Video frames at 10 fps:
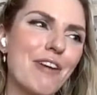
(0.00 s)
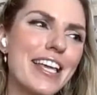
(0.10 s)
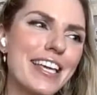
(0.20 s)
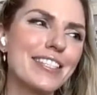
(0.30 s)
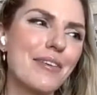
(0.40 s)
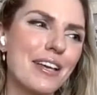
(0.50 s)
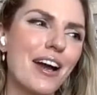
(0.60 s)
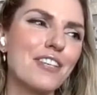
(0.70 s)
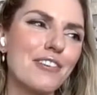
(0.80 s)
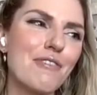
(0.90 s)
Reiki is something
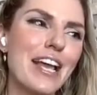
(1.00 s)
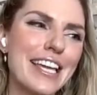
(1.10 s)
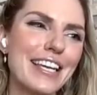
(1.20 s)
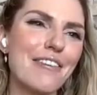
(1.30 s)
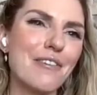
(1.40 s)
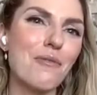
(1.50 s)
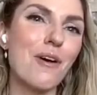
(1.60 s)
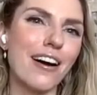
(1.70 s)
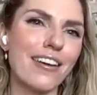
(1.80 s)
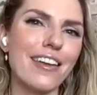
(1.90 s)
I've done, Reiki level
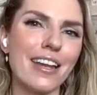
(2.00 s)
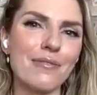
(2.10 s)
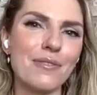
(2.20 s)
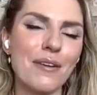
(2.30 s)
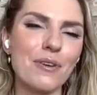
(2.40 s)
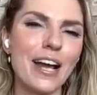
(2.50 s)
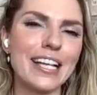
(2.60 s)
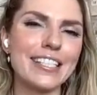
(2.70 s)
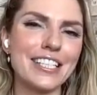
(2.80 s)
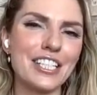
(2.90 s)
1, and I'm
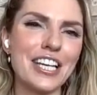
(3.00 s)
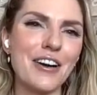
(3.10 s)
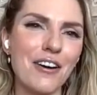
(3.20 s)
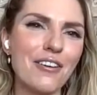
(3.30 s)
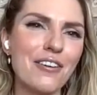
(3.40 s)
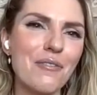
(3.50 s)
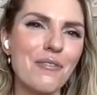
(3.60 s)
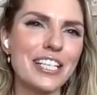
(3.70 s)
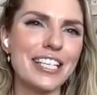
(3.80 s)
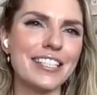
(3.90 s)
quite into Qigong,
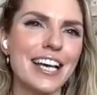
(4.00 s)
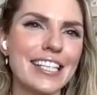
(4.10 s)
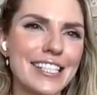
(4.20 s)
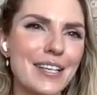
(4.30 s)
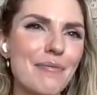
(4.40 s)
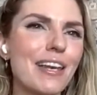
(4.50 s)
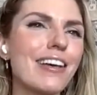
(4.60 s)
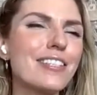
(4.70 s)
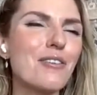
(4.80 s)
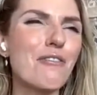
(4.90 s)
which is a
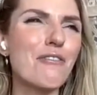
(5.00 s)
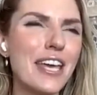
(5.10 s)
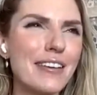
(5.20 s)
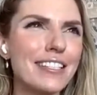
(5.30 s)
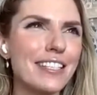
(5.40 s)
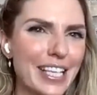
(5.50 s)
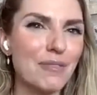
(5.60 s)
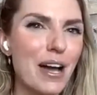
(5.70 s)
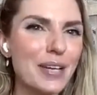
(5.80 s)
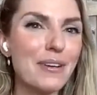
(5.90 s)
similar sort of thing.
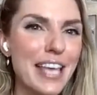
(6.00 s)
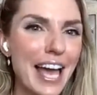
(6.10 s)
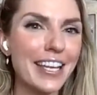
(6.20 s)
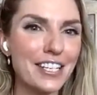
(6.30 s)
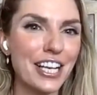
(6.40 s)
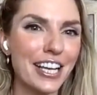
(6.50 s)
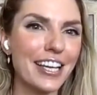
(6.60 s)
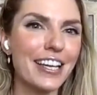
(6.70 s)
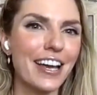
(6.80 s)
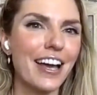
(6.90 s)
It's working with
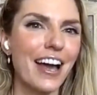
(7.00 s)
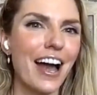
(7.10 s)
energy.